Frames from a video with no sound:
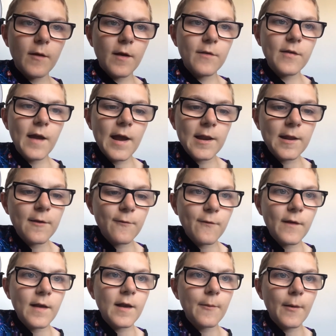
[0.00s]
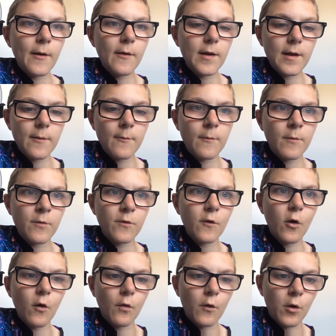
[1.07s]
is there anything about him in
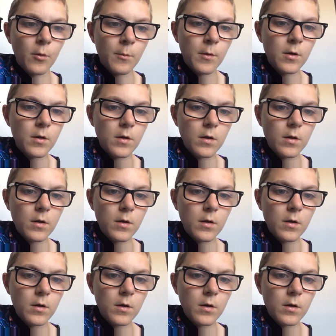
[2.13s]
Tottenham?